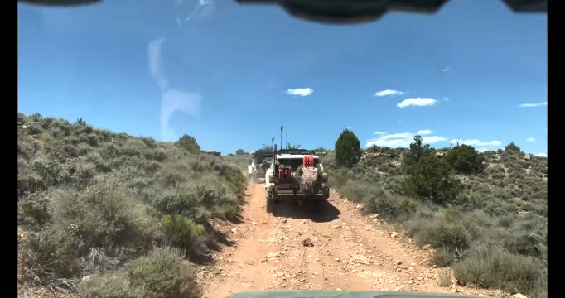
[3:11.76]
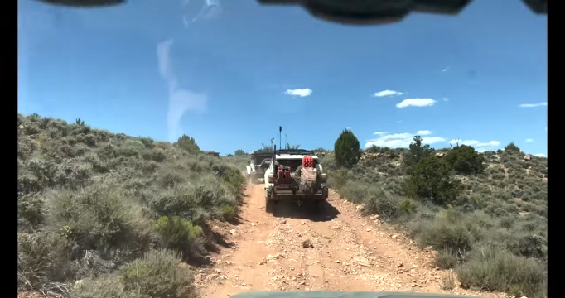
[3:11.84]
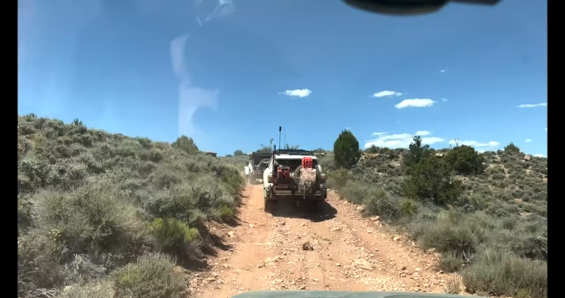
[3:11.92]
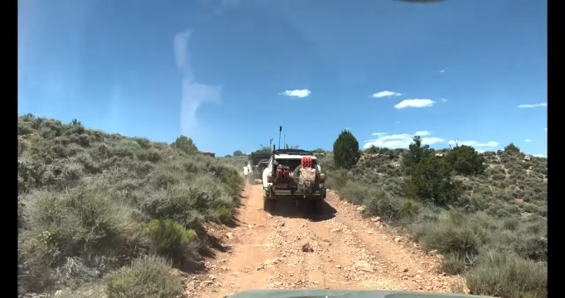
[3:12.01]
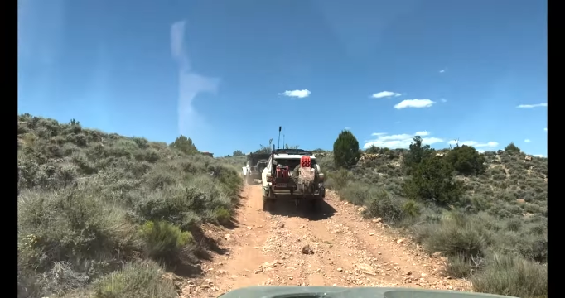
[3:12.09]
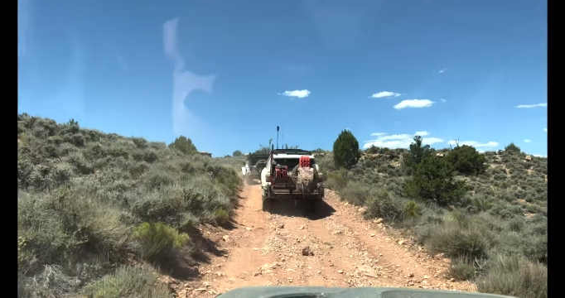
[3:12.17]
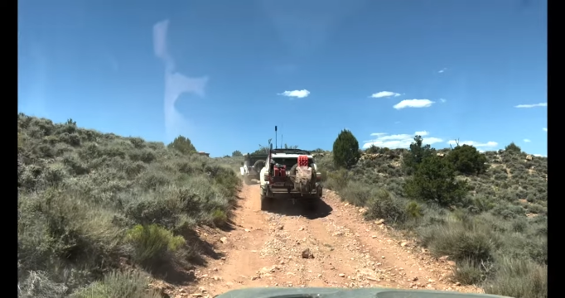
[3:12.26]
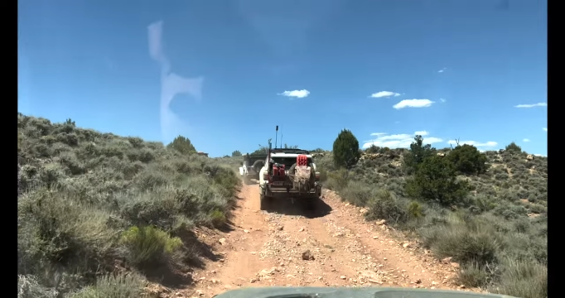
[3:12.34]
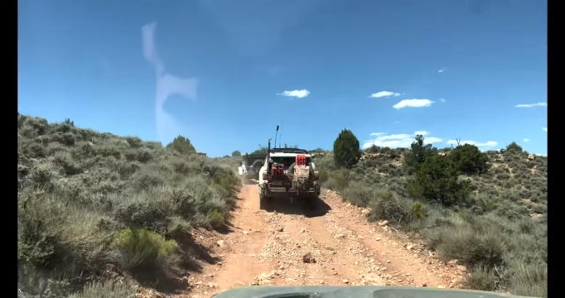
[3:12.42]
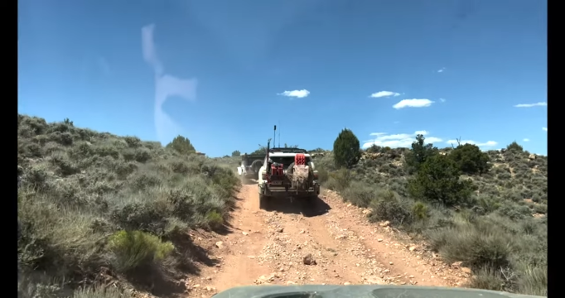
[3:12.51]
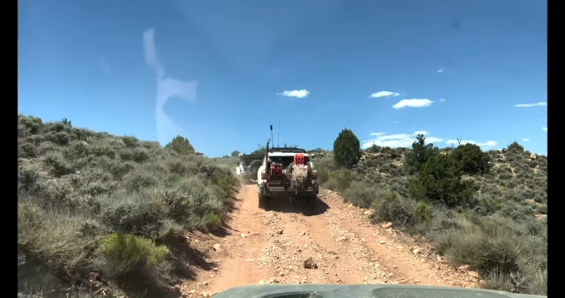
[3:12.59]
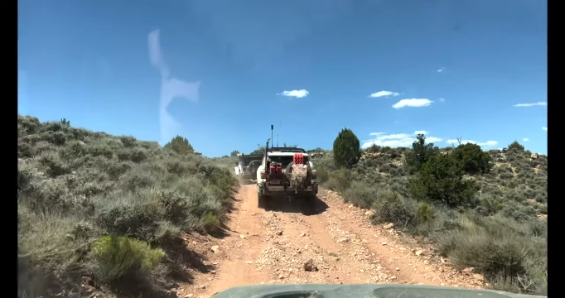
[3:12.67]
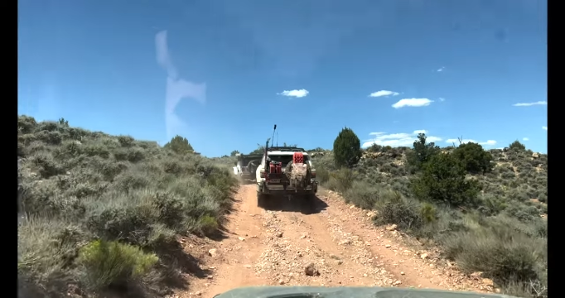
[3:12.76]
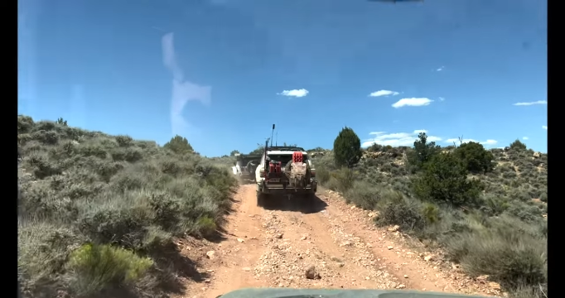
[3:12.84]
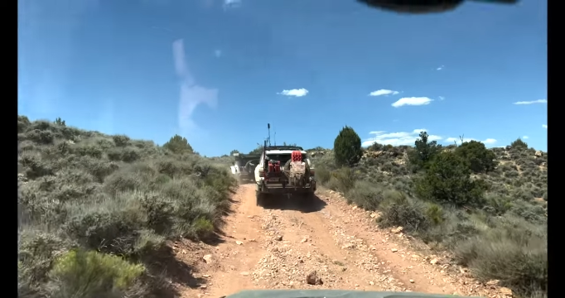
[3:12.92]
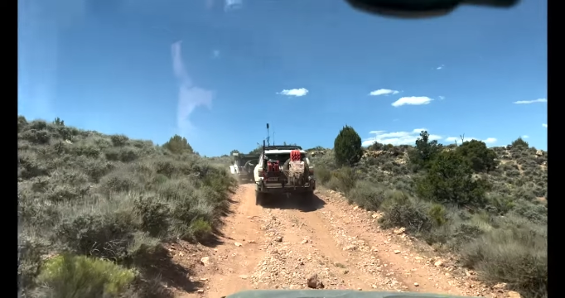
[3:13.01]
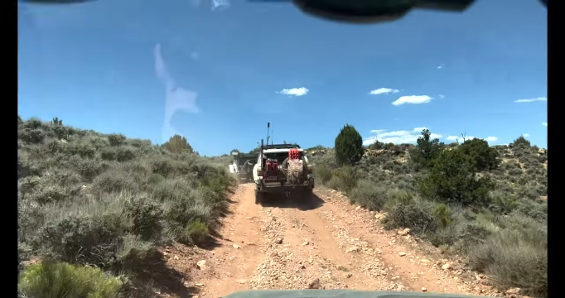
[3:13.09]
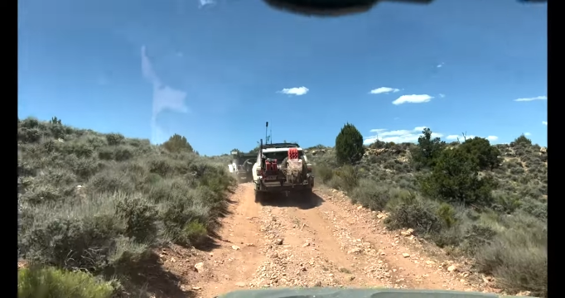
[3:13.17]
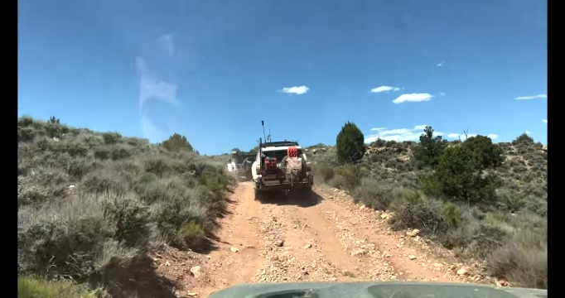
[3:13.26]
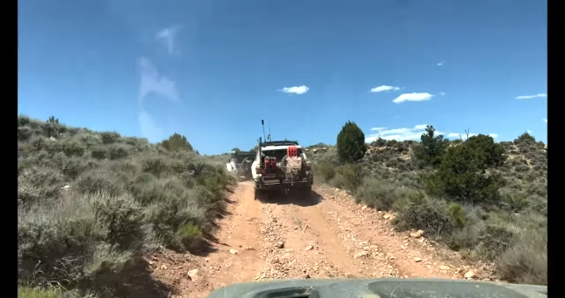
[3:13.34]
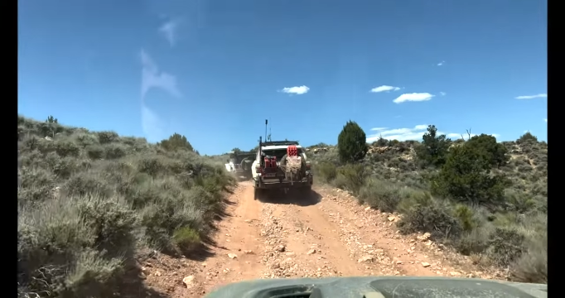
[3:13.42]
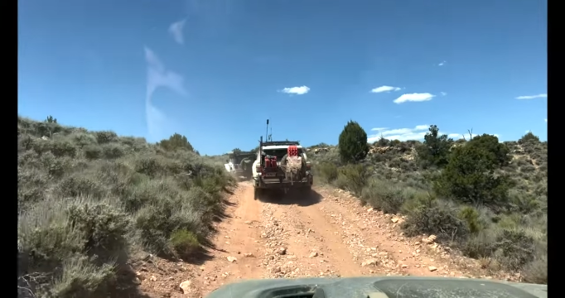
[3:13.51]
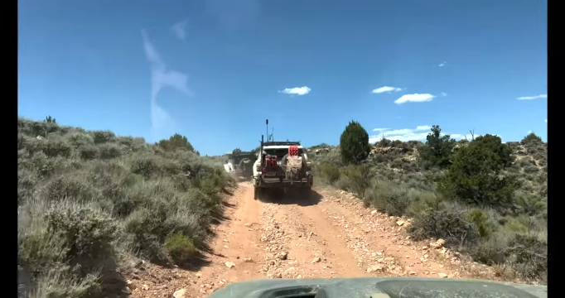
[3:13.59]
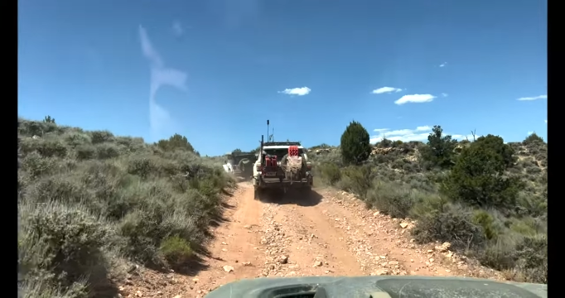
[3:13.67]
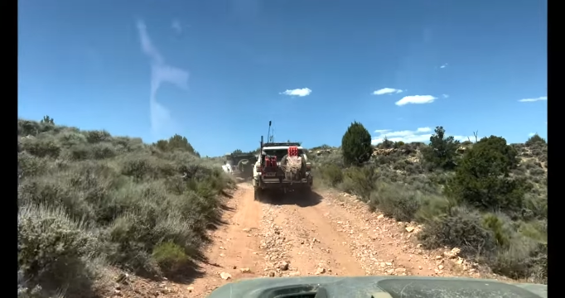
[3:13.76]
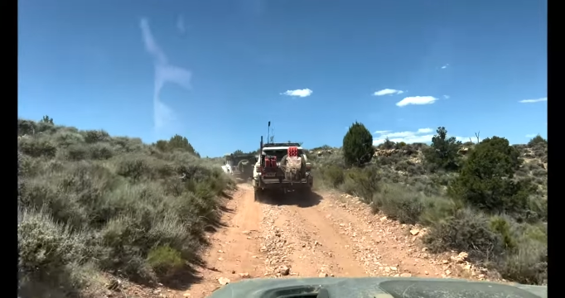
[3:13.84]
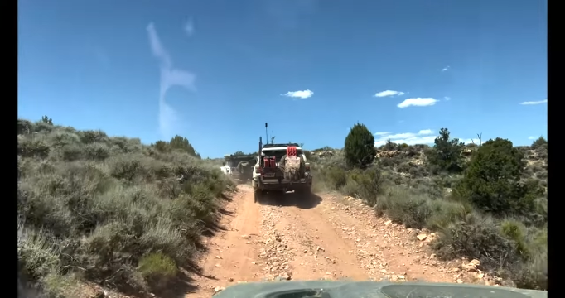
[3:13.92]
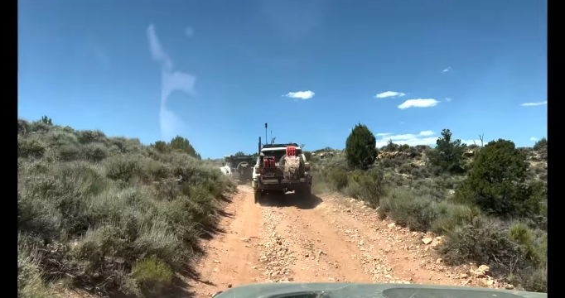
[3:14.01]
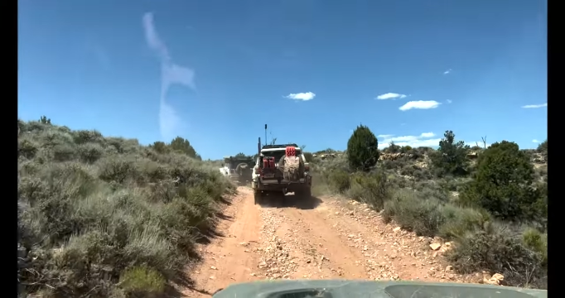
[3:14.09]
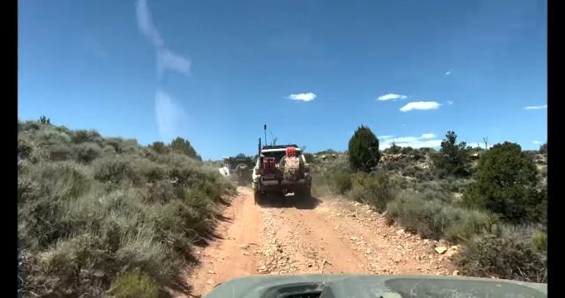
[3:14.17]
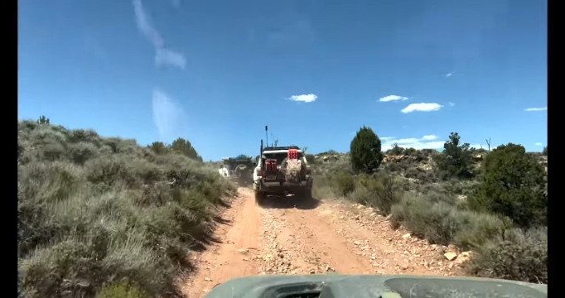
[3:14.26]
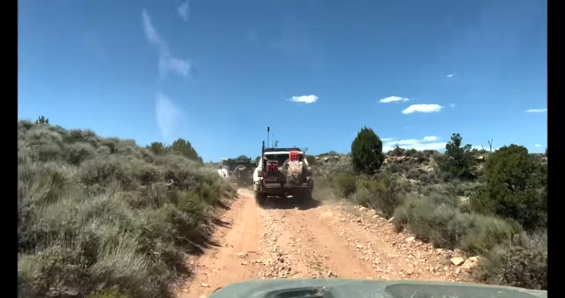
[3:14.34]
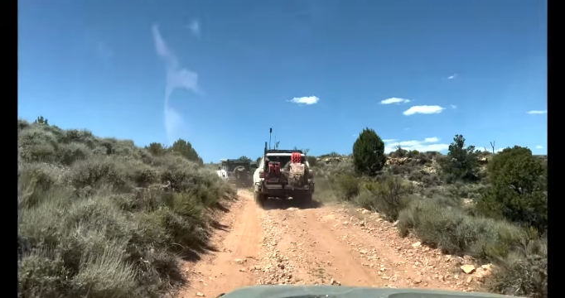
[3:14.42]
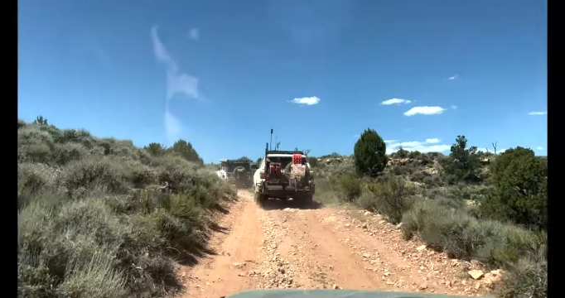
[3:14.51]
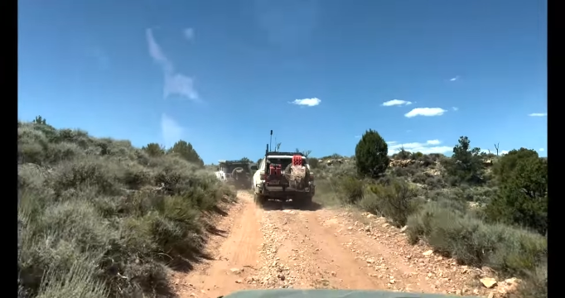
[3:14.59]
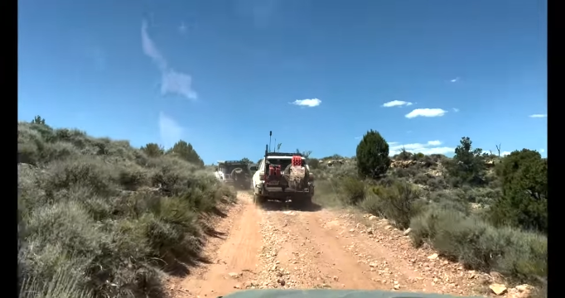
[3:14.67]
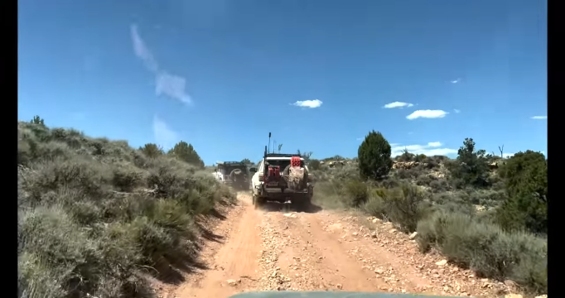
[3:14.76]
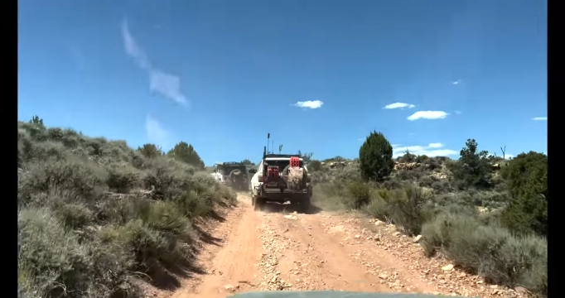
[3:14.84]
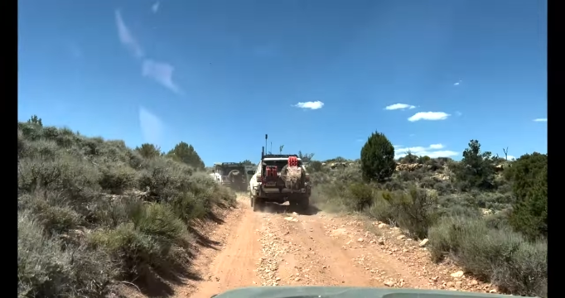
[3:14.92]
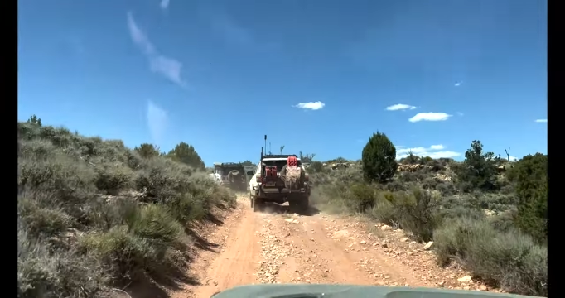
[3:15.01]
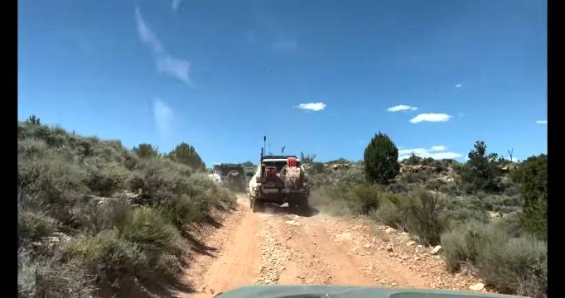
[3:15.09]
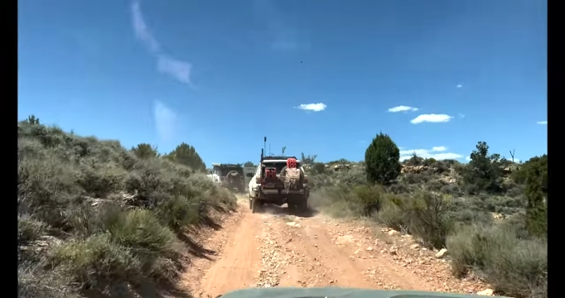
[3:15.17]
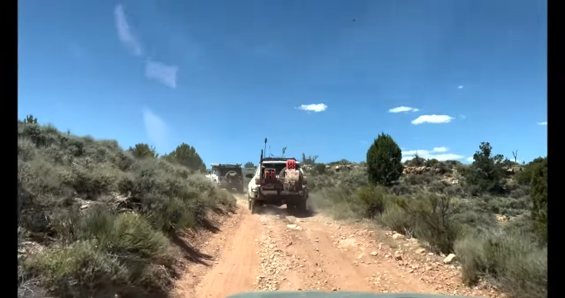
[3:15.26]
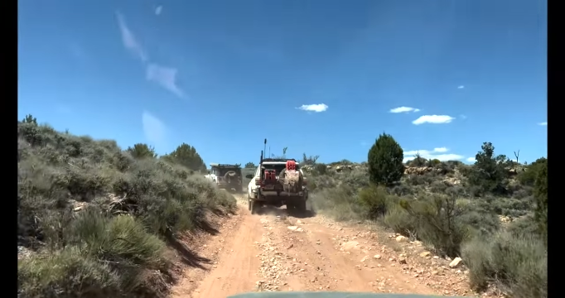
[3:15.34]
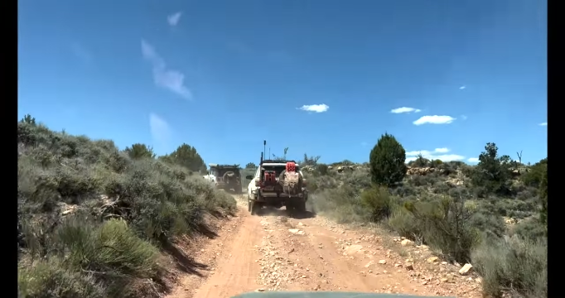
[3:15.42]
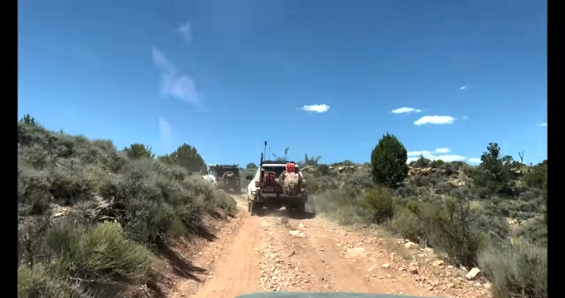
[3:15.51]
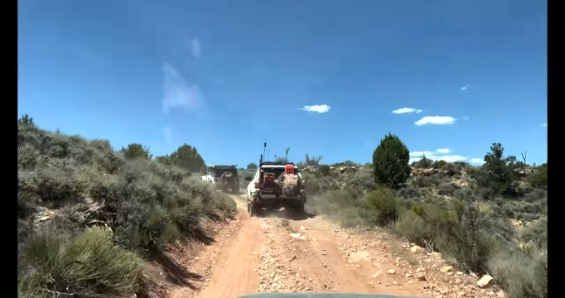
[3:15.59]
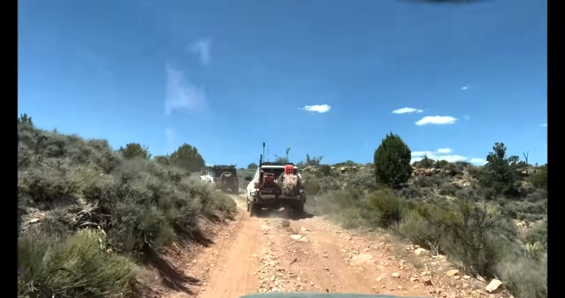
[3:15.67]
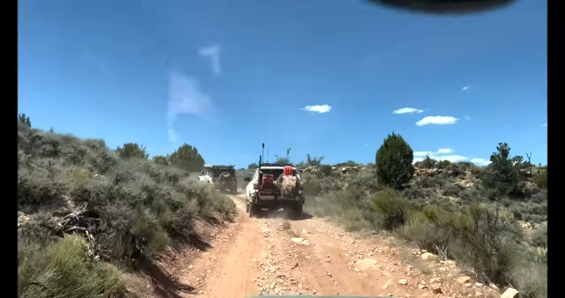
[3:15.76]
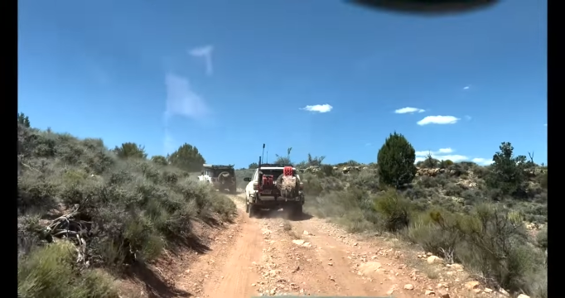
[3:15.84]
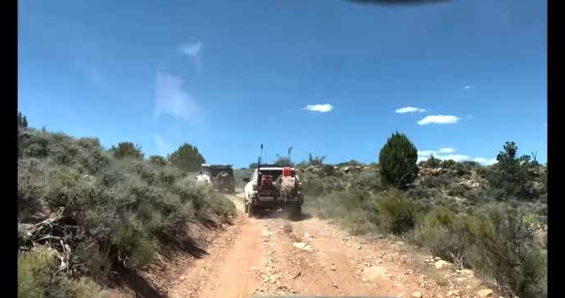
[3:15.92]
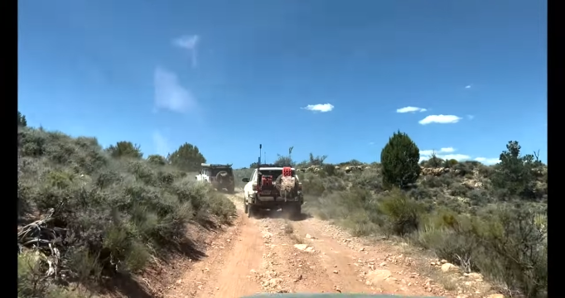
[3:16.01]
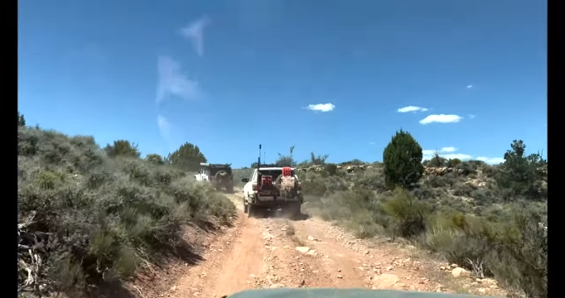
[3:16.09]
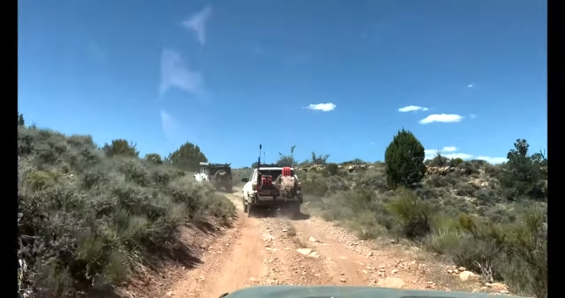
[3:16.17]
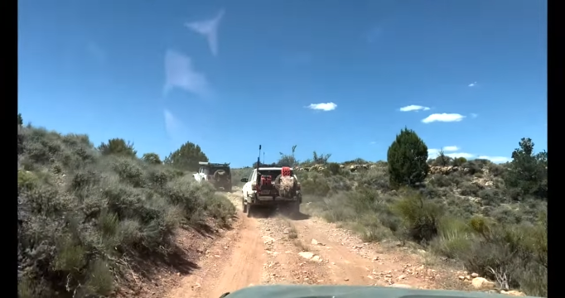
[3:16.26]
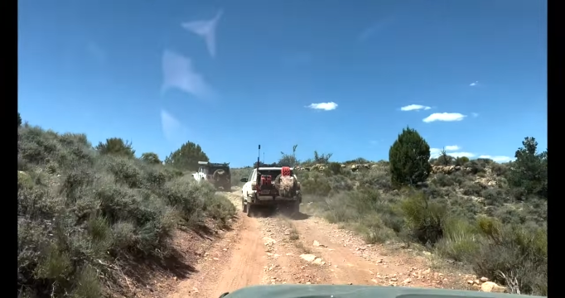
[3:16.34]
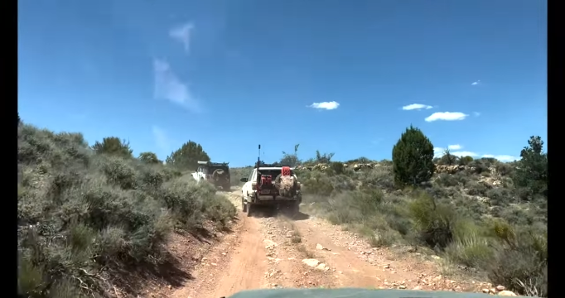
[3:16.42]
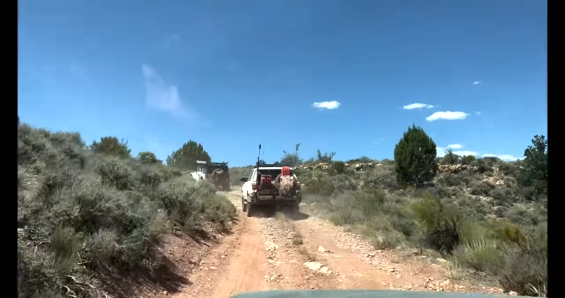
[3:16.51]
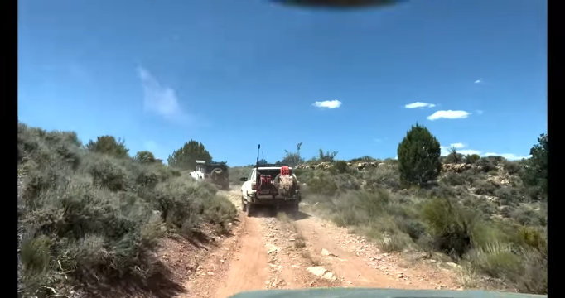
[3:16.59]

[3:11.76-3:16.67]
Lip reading: No face is visible, so there are no lips to read.